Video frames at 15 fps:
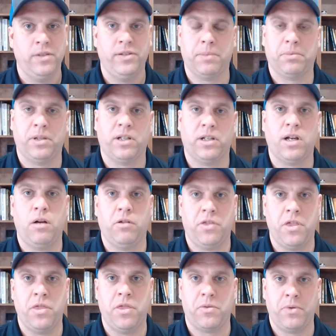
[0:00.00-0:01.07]
typically call
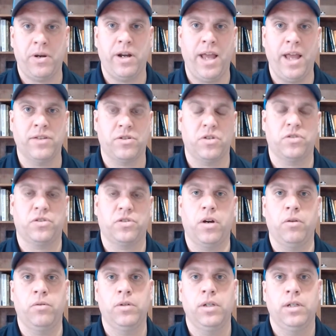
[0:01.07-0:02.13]
within 3 days or
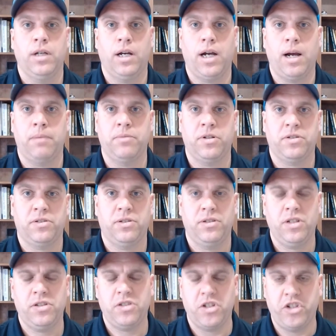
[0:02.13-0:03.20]
so,
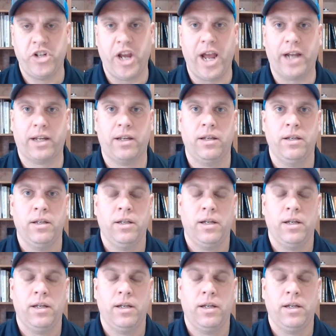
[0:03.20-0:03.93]
just to check.